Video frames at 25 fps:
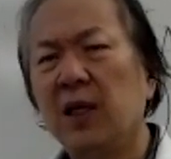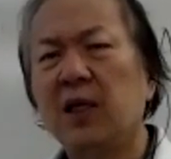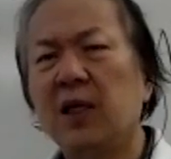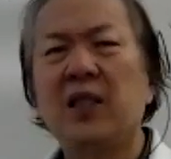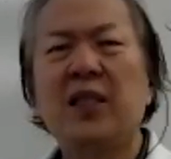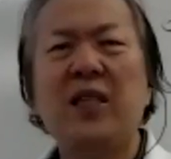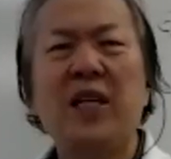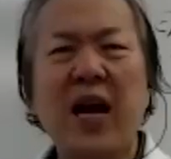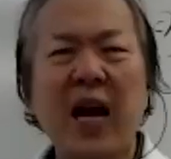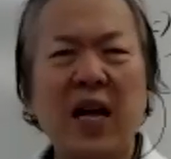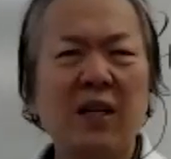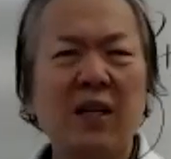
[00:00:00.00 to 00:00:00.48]

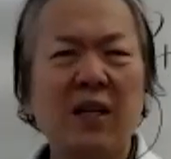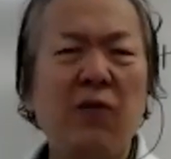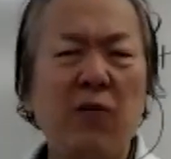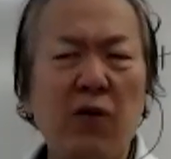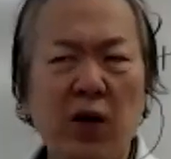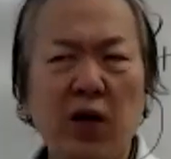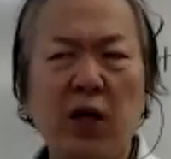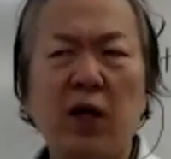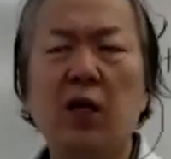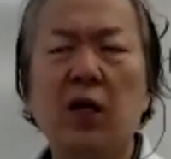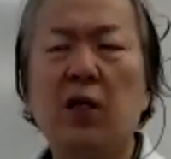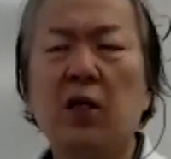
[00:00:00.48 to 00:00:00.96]
it's not
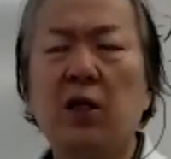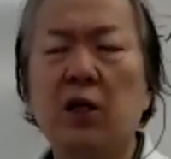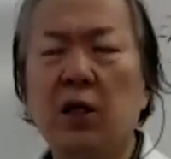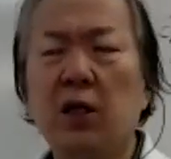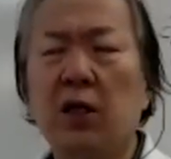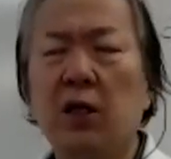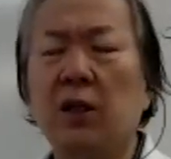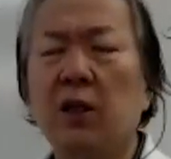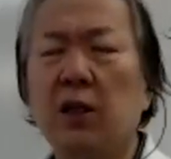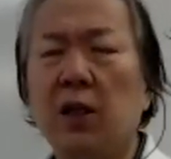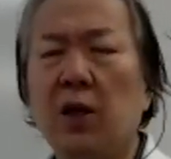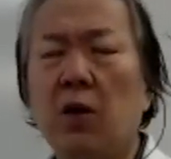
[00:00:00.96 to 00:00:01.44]
very
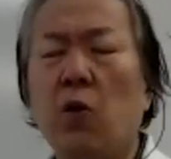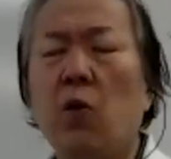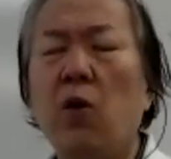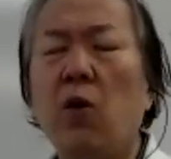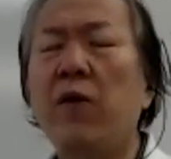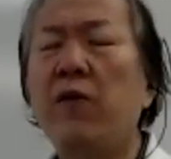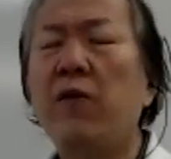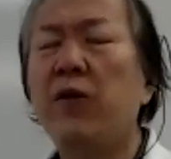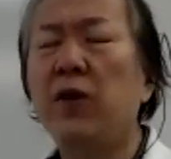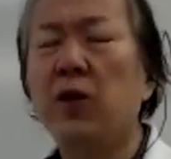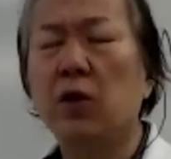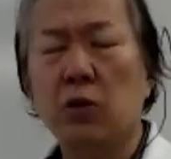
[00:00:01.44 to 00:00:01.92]
good
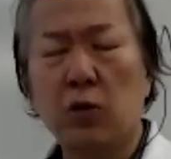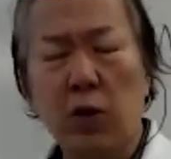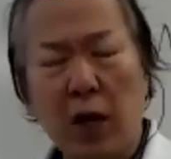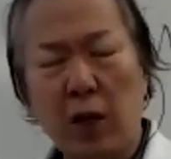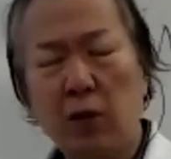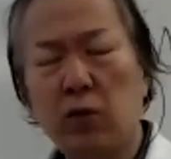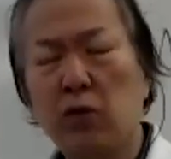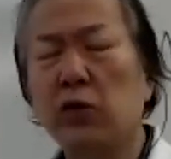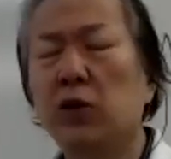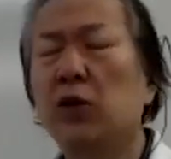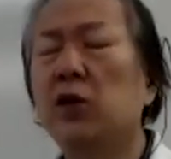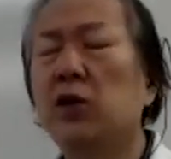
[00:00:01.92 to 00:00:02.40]
when we
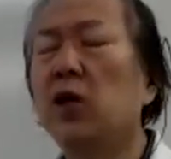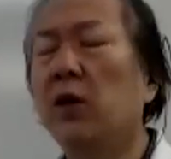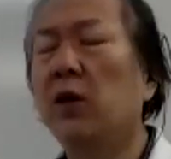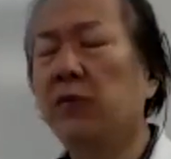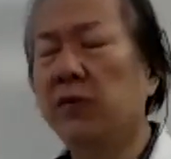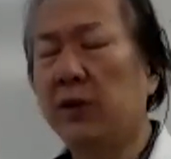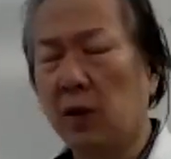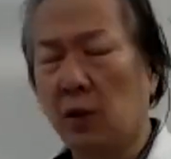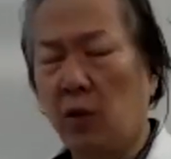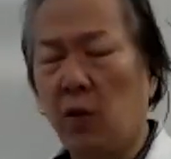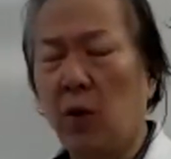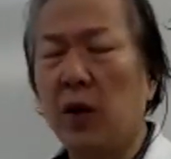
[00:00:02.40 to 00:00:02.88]
try to
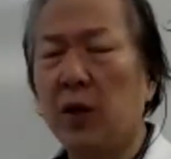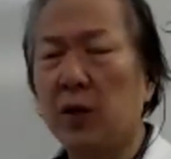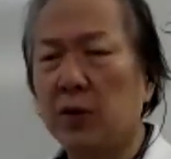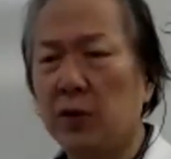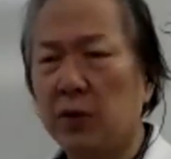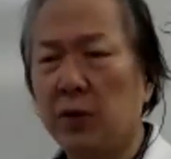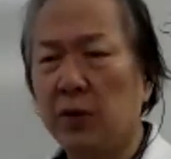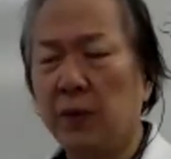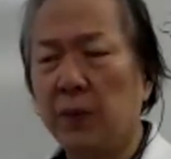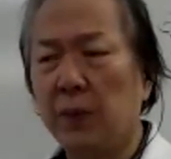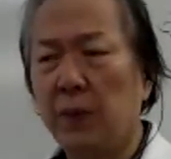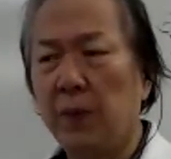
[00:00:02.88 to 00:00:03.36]
solve the
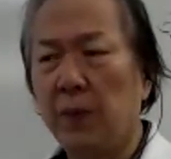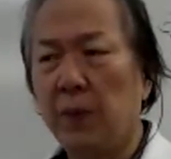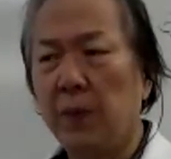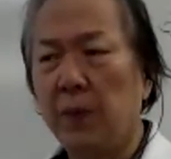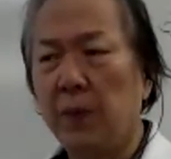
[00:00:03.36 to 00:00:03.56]
question.